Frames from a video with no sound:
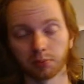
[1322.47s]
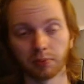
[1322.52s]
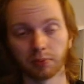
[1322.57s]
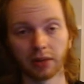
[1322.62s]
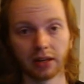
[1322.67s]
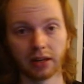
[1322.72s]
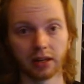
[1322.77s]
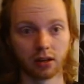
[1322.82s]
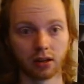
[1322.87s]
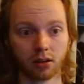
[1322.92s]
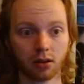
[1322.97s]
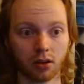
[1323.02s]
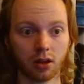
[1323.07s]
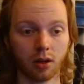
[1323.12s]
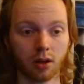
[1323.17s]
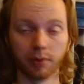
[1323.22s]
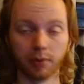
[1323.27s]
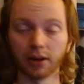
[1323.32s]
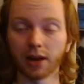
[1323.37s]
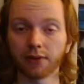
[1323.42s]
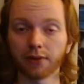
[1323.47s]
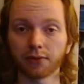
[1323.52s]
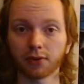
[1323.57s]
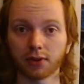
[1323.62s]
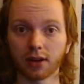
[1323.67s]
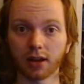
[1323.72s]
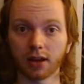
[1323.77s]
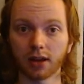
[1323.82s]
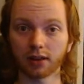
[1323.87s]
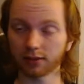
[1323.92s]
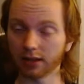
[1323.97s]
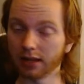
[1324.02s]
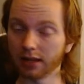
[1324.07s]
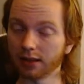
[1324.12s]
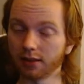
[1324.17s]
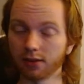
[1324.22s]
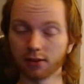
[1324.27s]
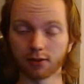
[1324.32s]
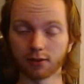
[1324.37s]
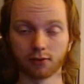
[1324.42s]
playing. But after that, it's
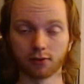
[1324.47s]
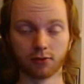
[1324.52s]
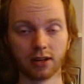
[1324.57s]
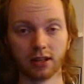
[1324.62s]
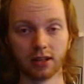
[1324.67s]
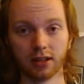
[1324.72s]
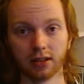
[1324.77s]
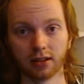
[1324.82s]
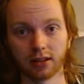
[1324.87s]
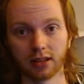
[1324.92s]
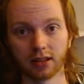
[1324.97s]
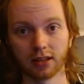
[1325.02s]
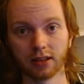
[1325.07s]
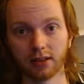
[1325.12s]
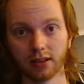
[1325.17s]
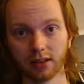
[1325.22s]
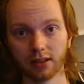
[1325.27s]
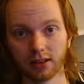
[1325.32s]
just really easy.